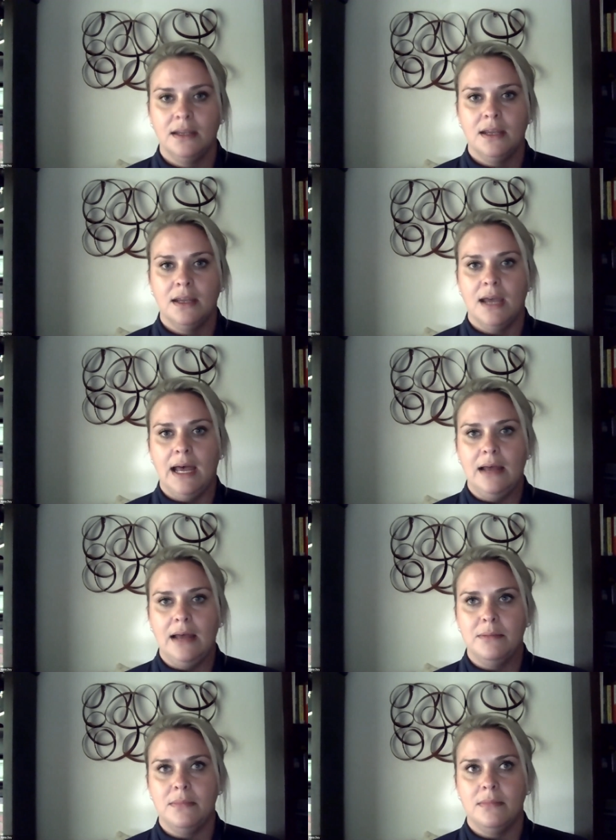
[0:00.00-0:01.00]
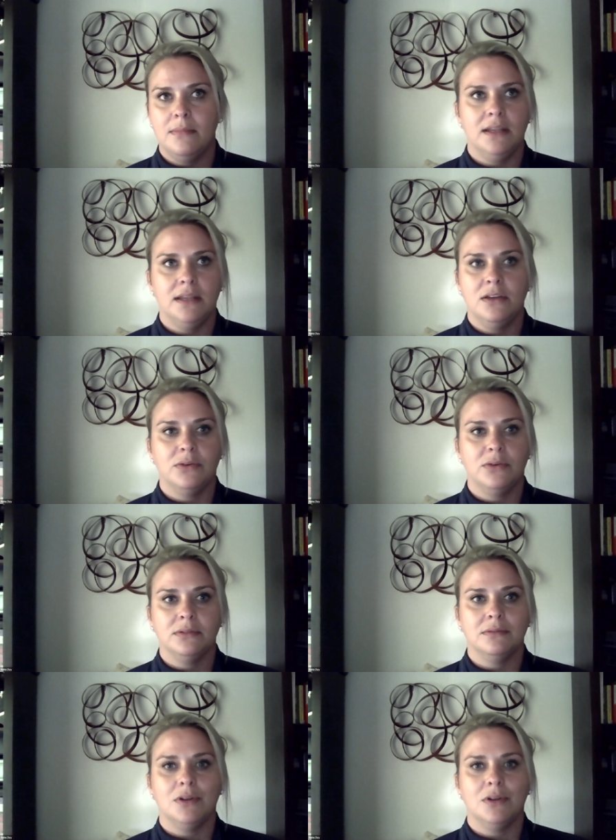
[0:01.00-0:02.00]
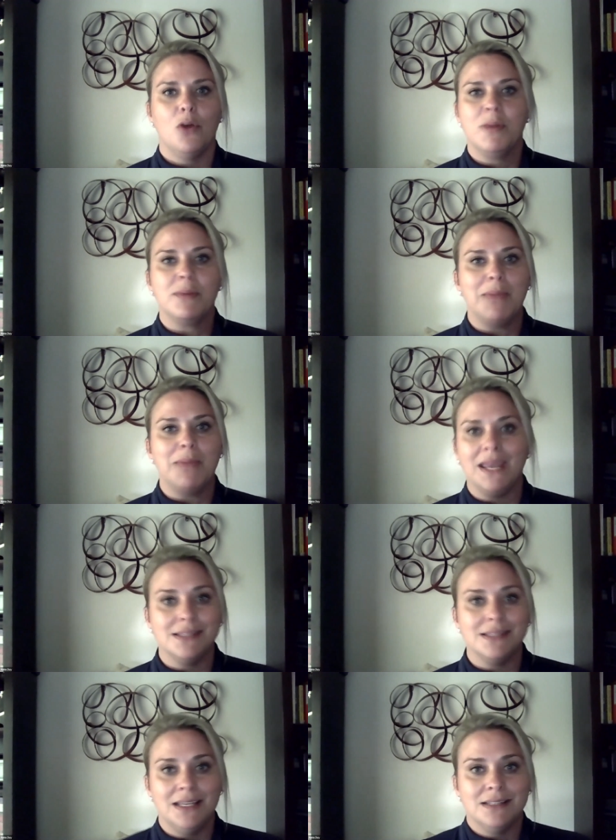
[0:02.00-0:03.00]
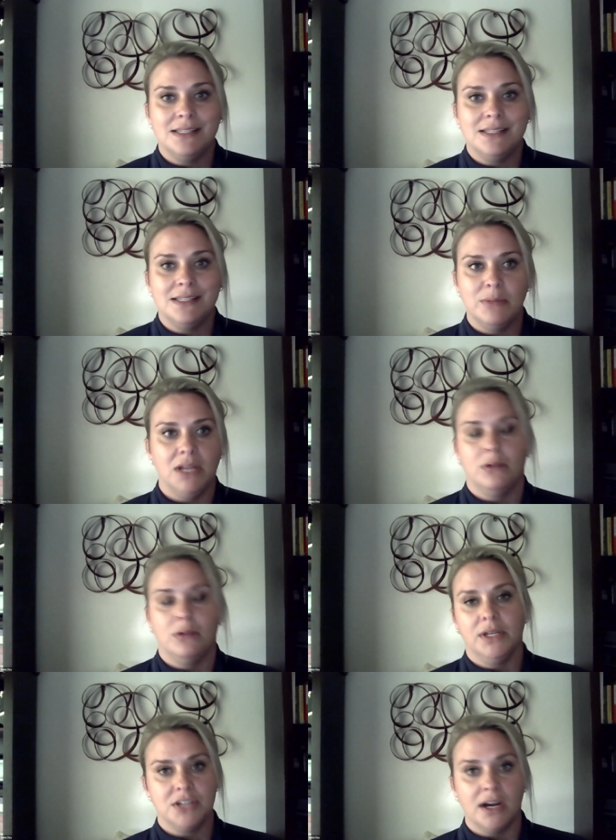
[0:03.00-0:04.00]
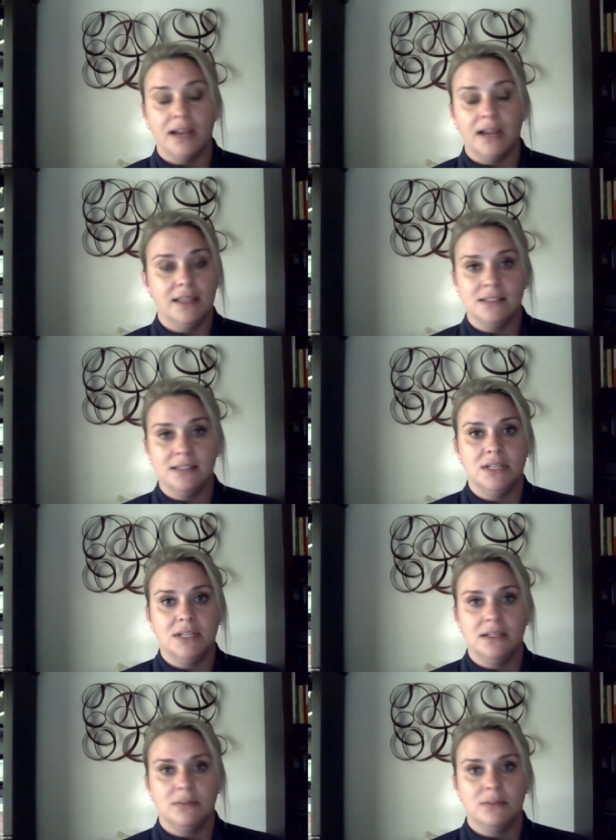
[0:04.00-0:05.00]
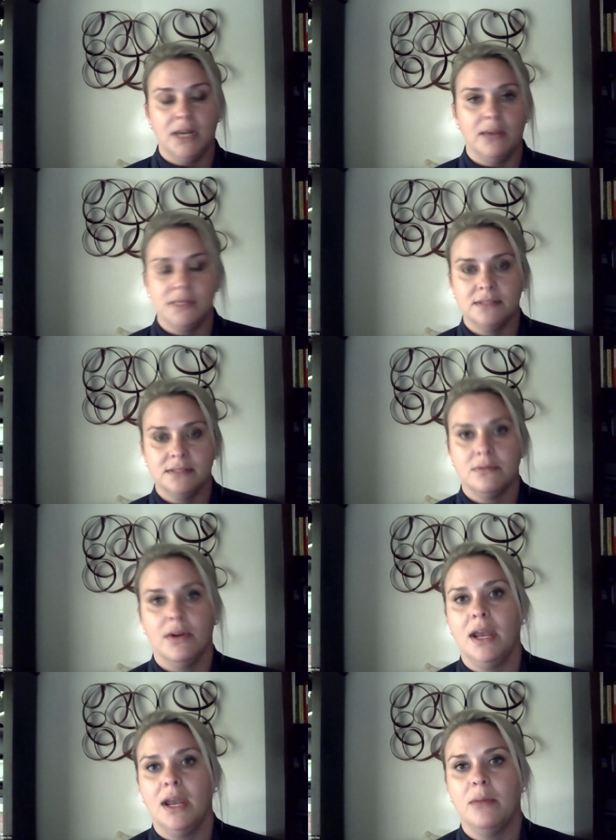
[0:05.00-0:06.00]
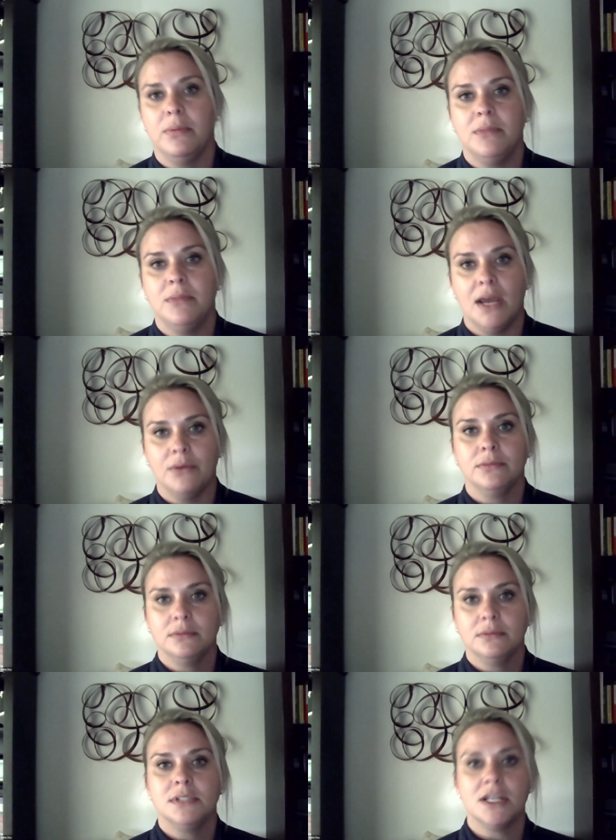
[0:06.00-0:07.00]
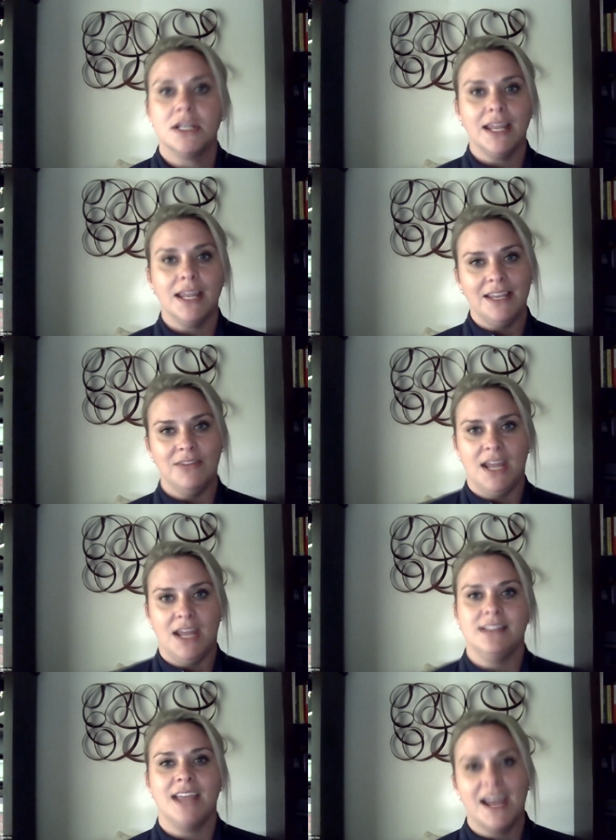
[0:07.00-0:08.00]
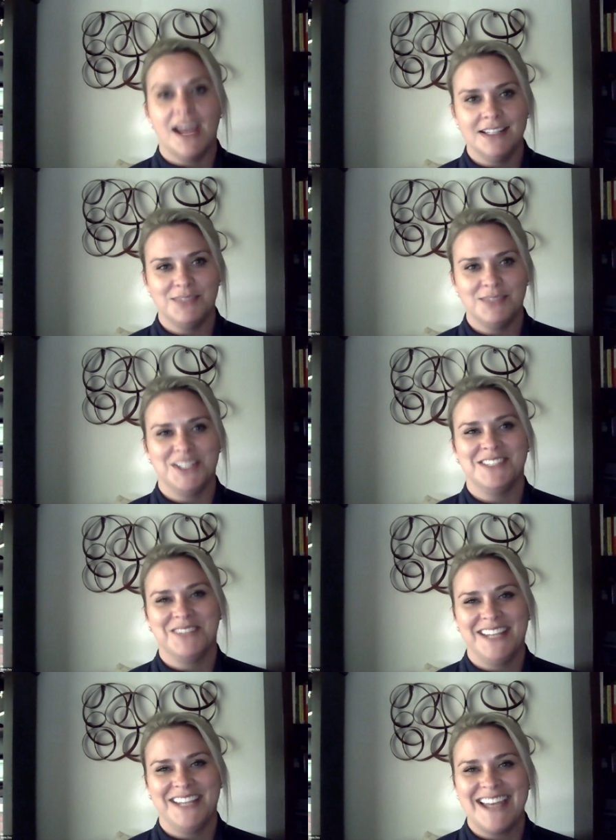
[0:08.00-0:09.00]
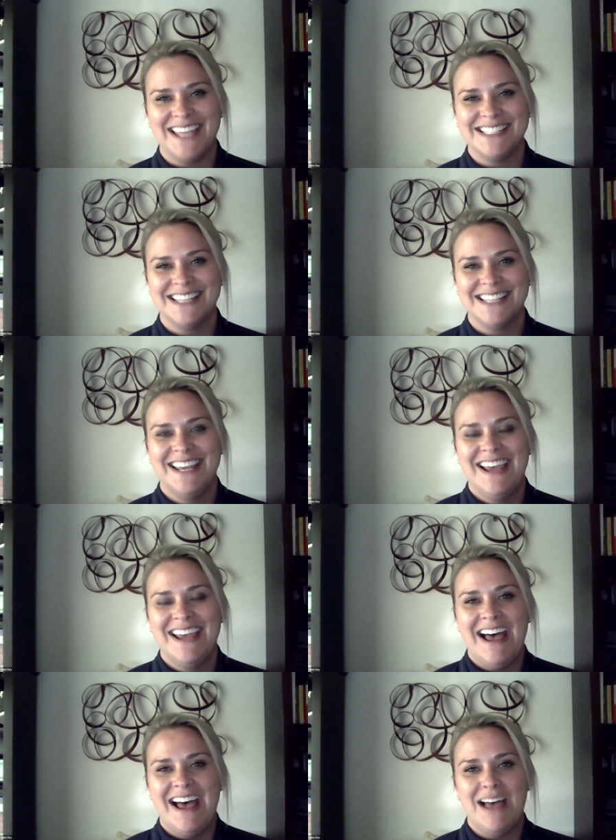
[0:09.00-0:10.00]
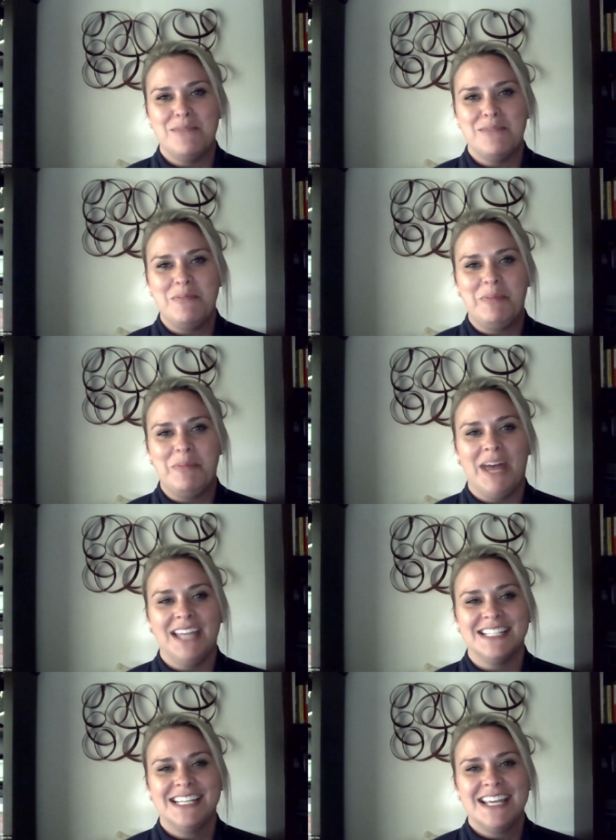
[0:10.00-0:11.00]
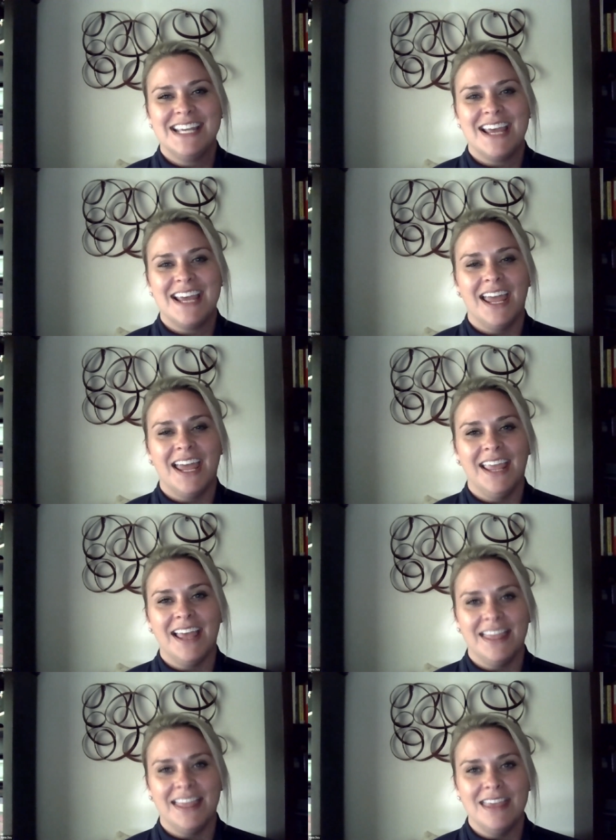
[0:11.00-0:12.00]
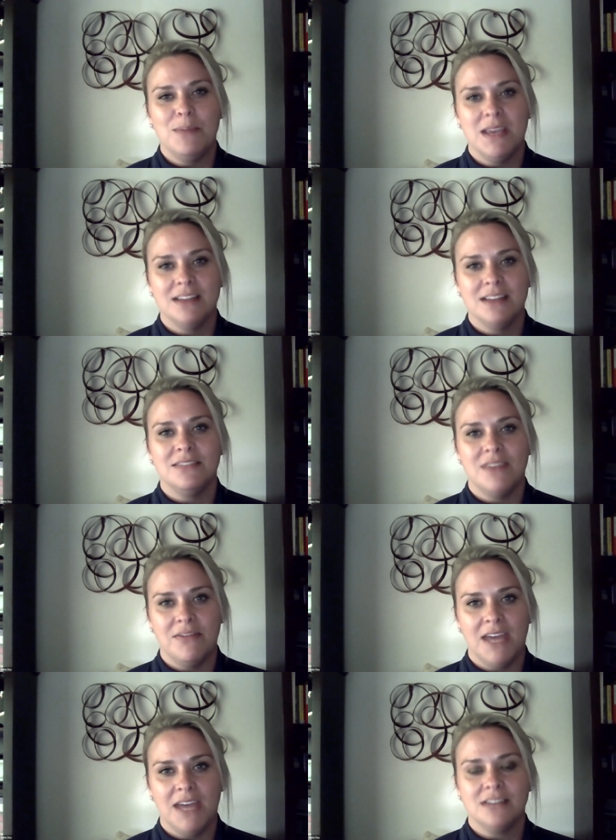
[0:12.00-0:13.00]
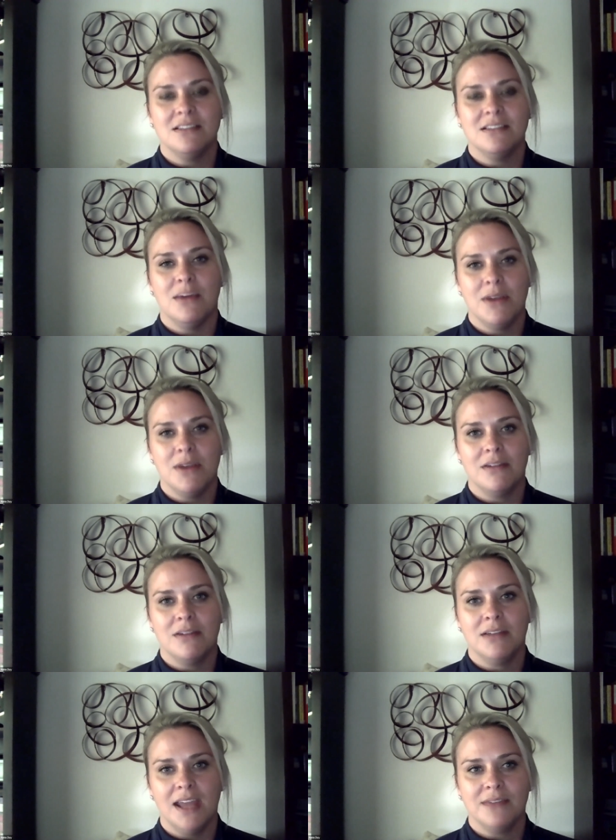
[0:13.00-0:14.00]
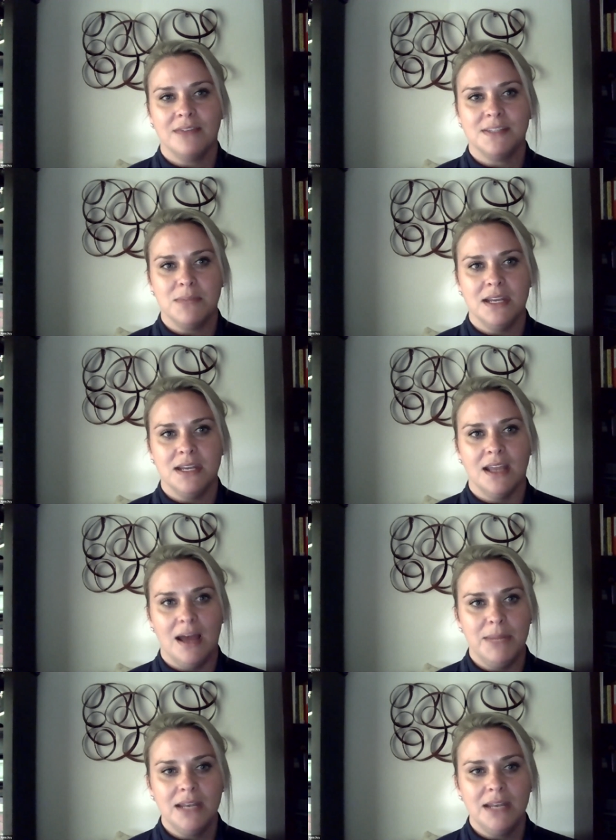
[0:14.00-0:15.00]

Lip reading: You don't open up a magazine and see somebody in a wheelchair. At least you didn't when I was growing up. Now, Target even has ads, which is really nice. But I think because of that factor that we already have something in common,